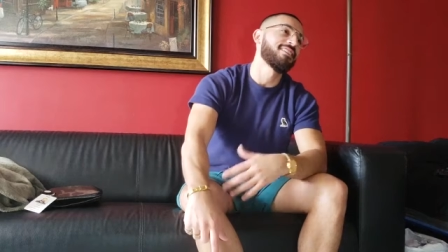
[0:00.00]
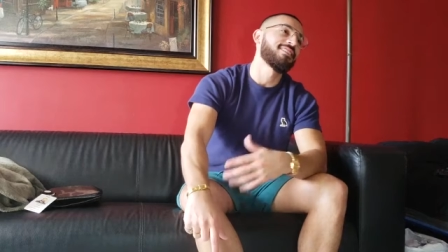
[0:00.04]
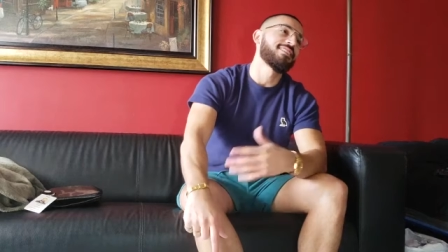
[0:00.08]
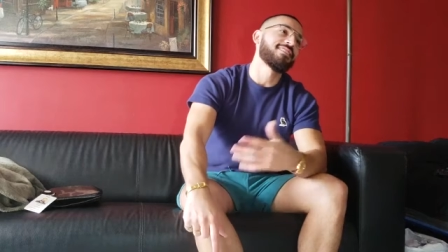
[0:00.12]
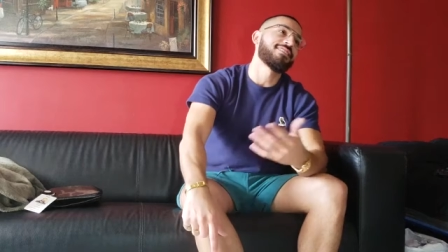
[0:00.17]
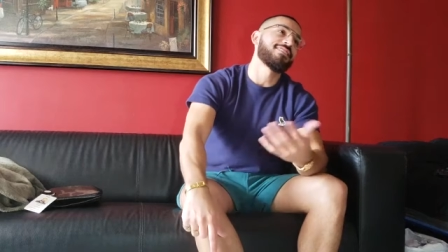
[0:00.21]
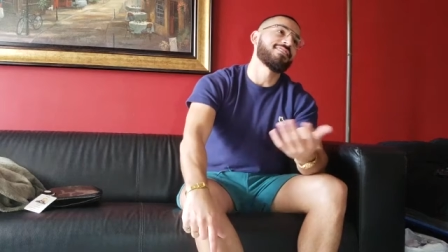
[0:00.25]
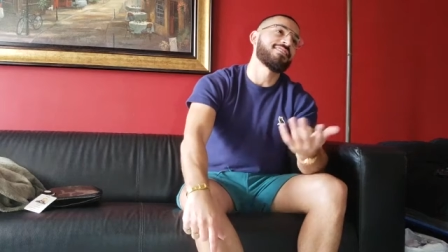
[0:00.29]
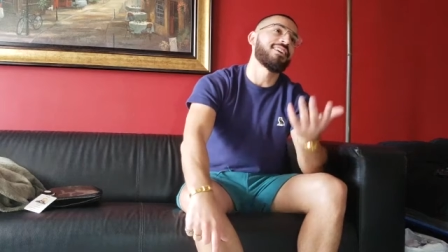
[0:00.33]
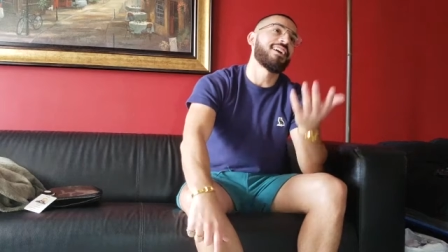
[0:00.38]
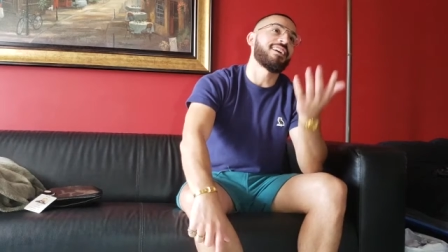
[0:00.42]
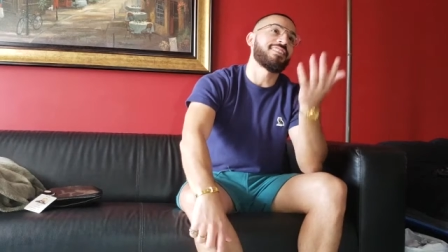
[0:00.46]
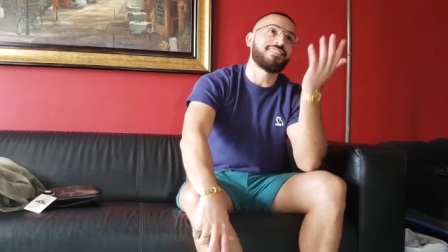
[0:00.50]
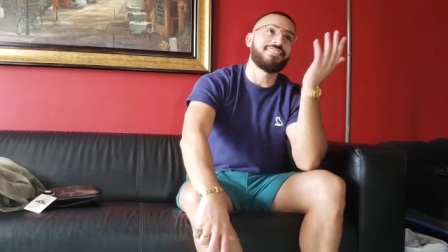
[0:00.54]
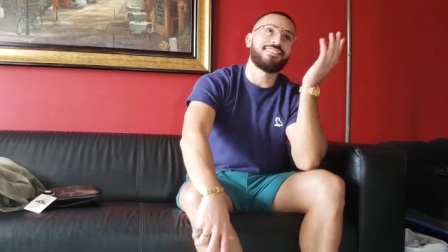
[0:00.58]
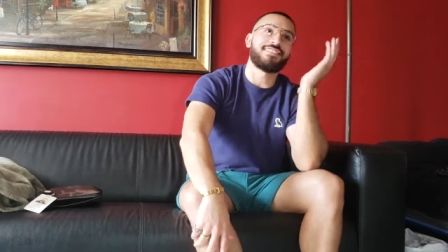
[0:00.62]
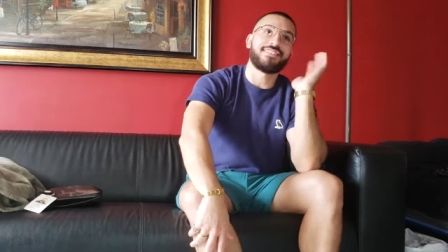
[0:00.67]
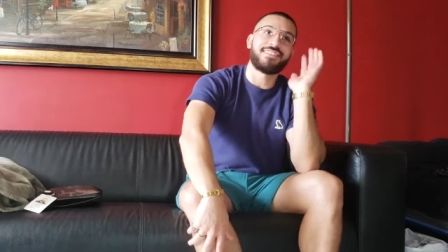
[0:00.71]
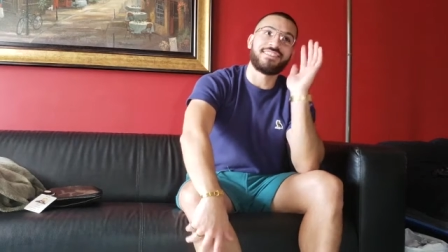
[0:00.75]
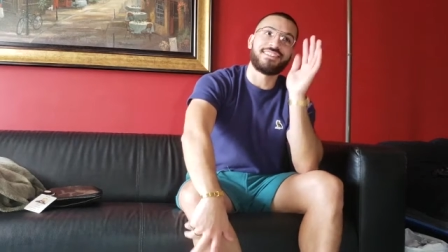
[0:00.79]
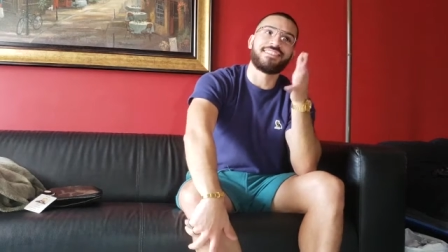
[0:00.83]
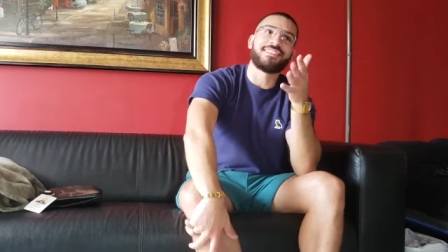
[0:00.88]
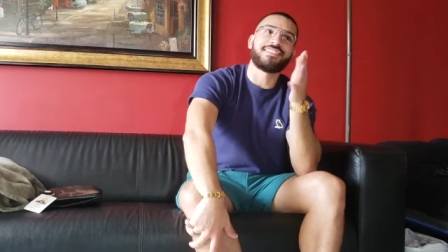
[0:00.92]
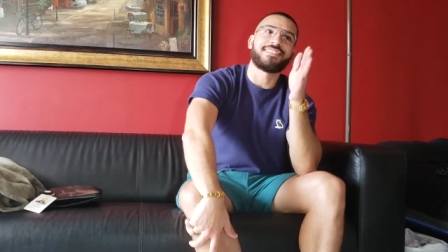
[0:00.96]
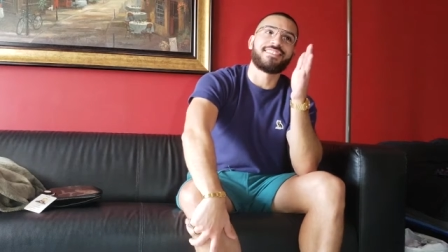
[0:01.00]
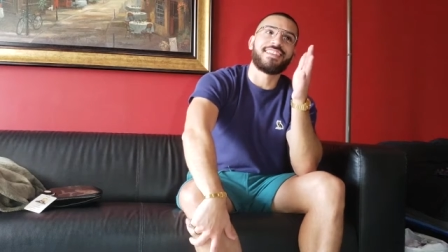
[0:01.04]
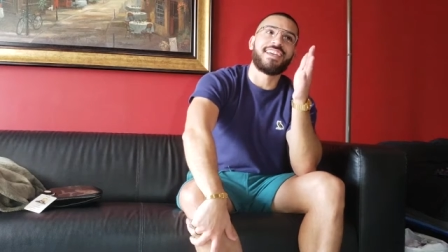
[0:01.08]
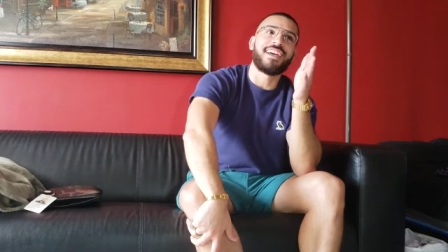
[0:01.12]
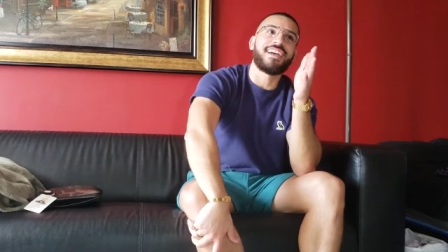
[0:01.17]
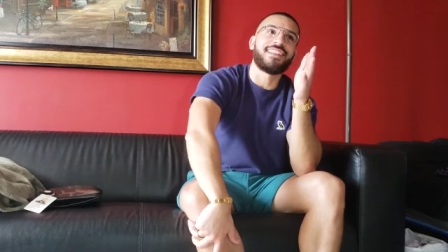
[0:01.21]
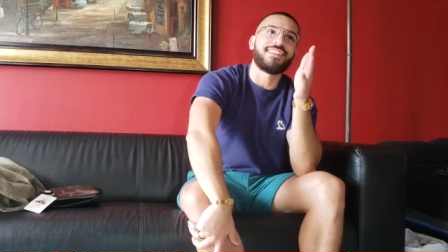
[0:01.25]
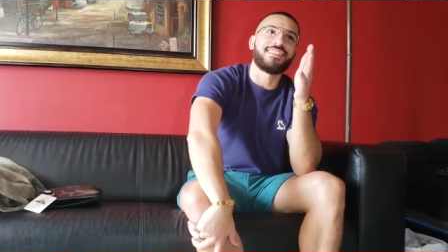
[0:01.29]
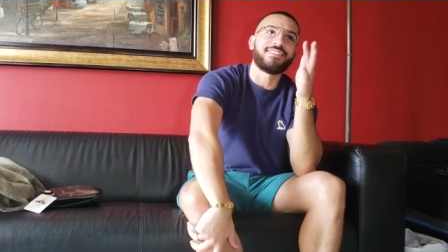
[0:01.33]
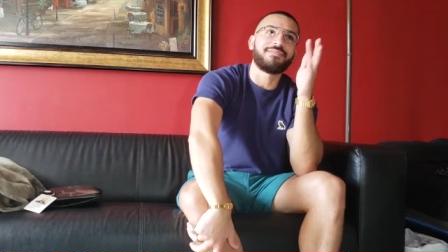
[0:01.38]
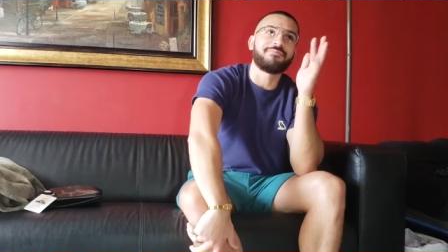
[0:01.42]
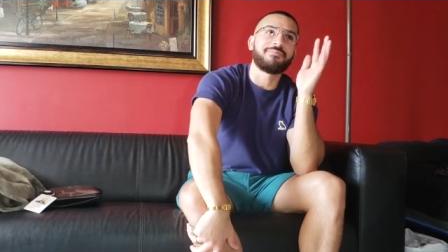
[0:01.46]
So I need you to
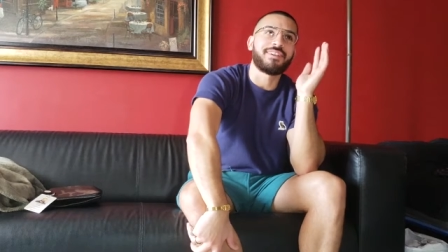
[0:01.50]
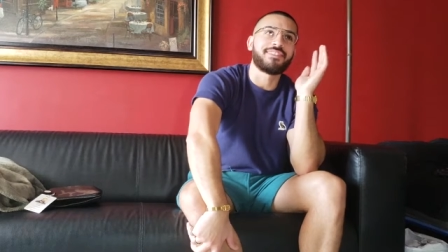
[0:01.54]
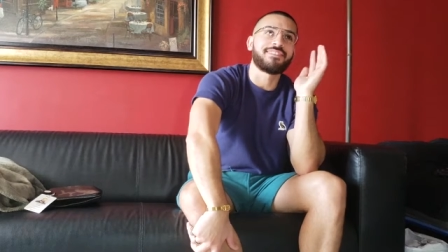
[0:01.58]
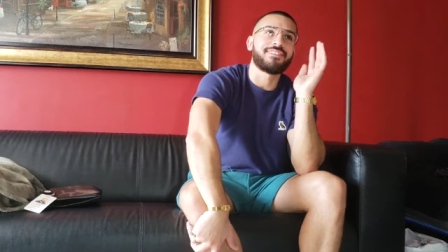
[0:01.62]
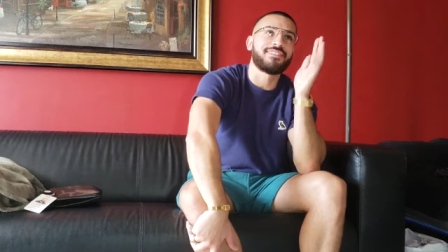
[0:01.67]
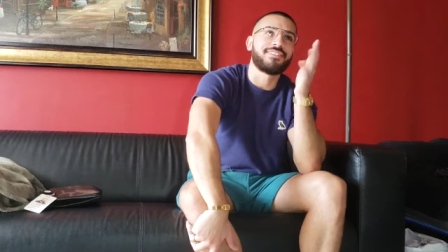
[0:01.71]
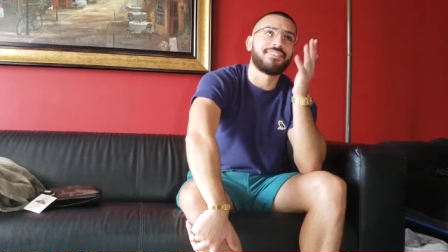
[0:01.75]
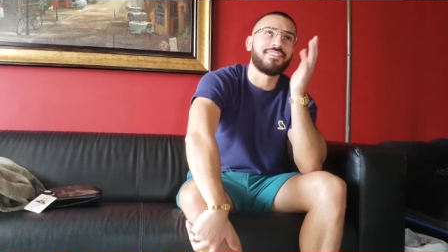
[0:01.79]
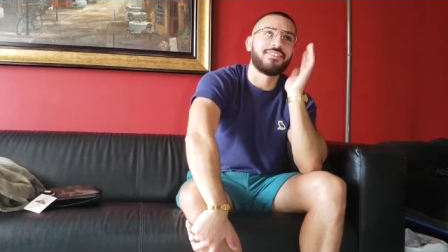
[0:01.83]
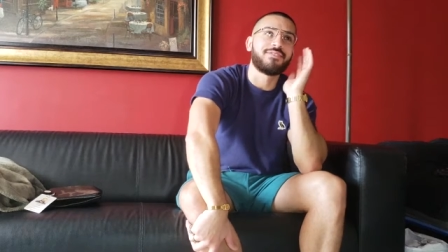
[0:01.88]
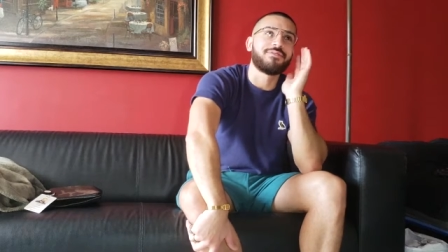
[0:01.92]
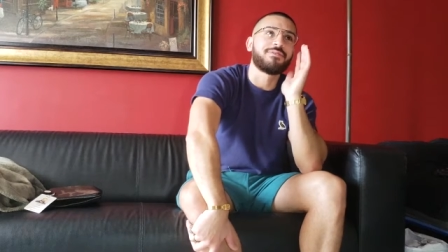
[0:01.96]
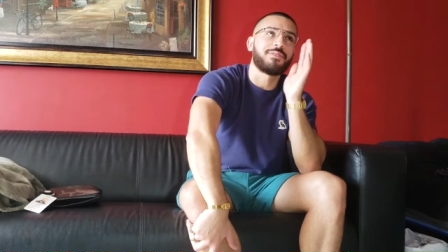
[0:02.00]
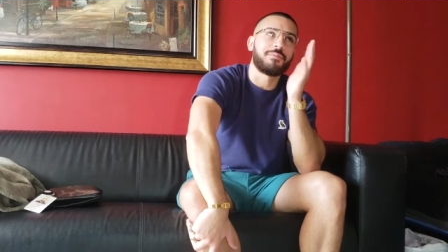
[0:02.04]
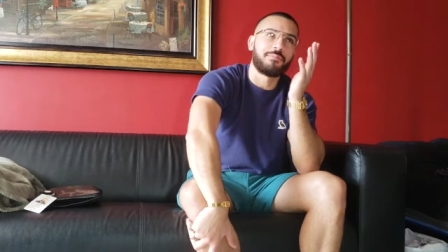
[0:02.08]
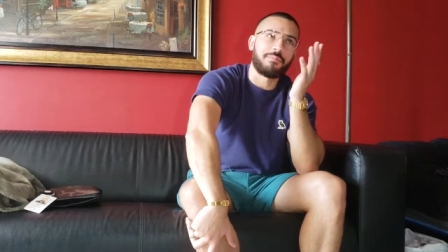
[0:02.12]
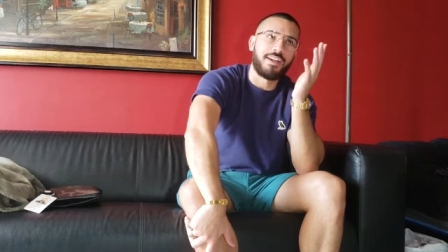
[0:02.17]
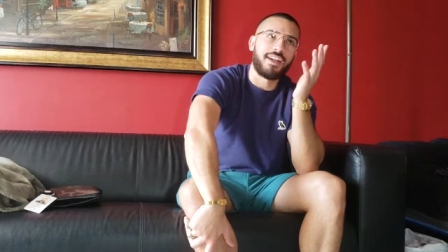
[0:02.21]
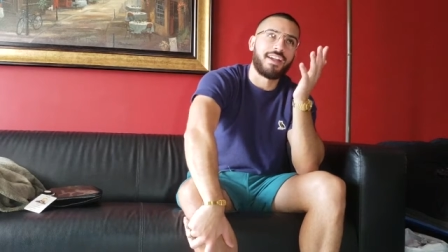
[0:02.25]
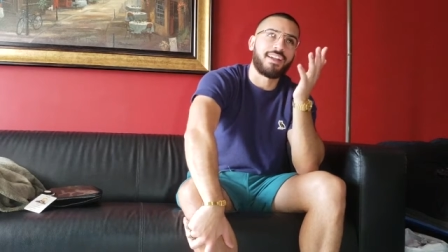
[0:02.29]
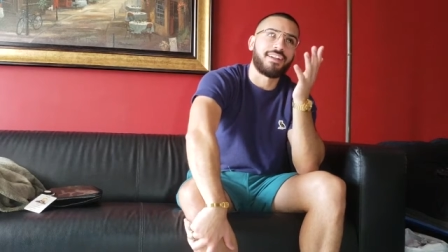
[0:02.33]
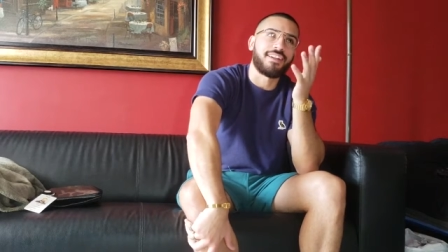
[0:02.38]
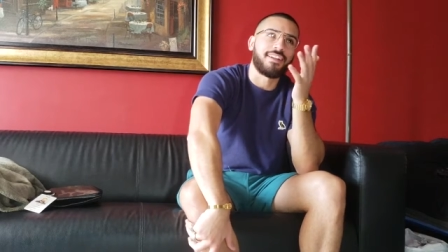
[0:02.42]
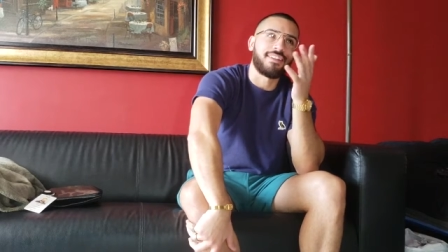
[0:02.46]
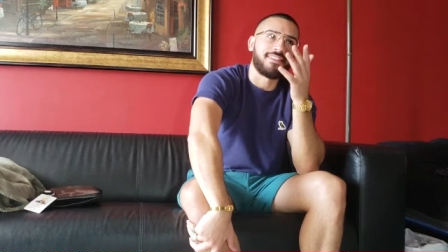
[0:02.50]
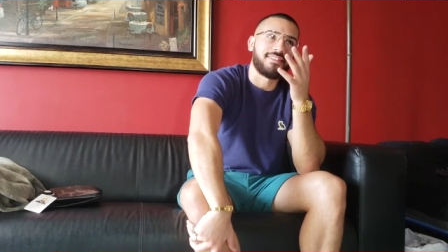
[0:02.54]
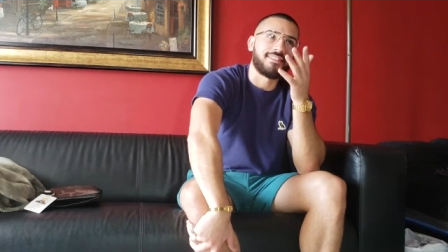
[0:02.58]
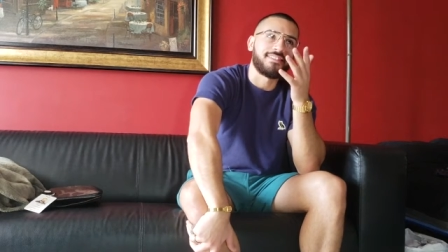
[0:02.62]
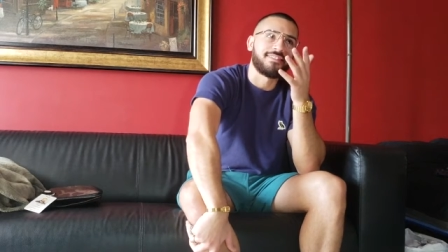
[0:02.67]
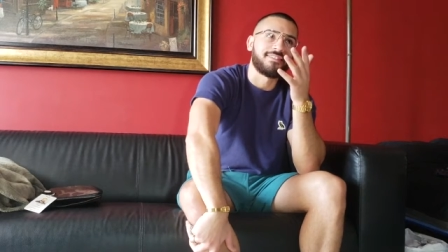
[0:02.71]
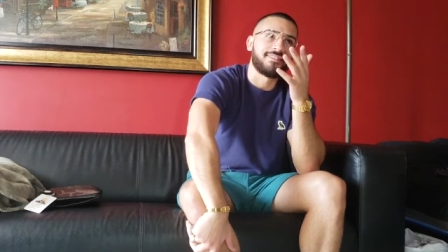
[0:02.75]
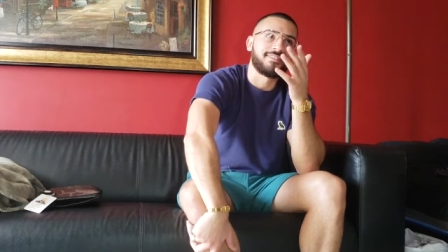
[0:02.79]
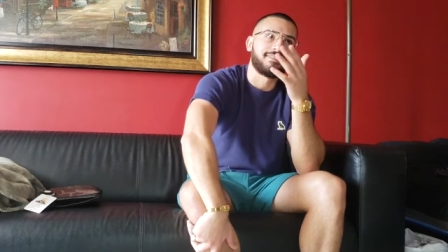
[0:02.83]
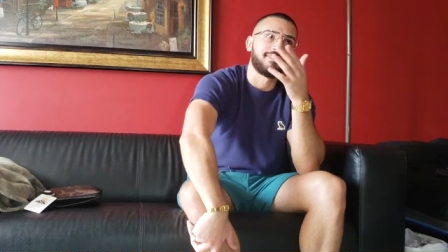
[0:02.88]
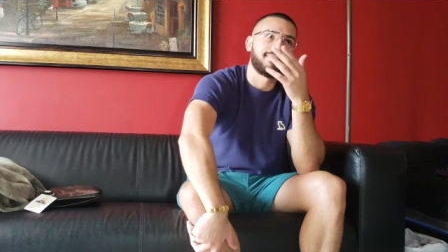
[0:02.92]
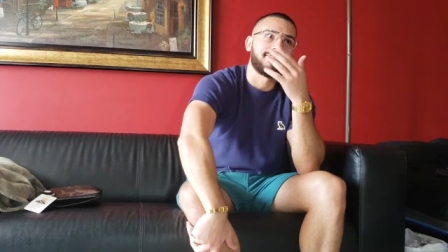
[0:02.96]
understand that you're about to deal with a bad
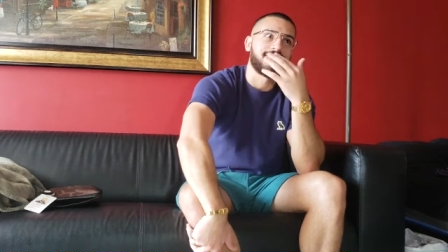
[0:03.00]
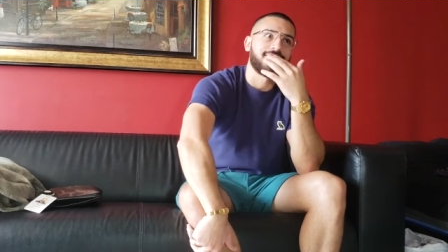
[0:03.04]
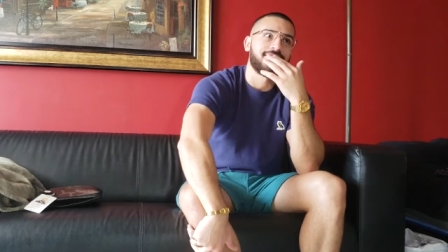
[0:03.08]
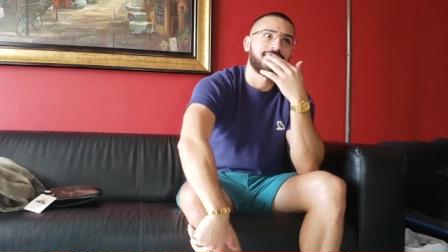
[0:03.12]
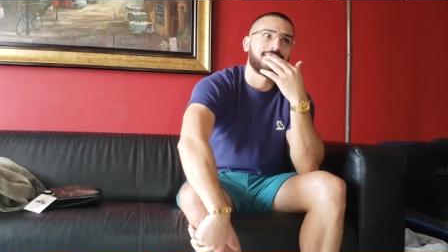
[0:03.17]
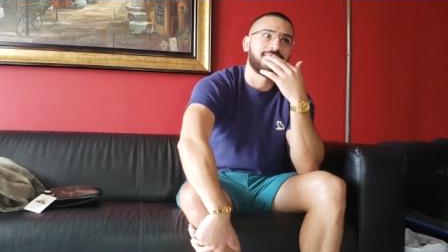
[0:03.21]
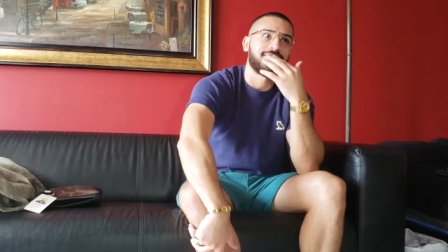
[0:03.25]
guy.